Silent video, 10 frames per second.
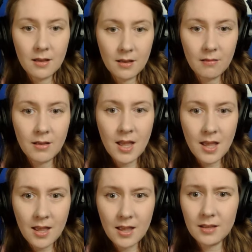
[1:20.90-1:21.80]

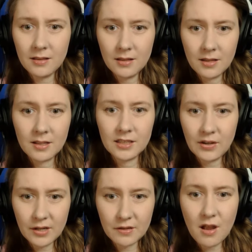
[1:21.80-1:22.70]
Okay.
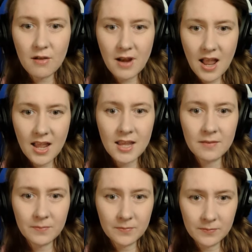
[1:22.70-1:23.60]
Lyrics, all right.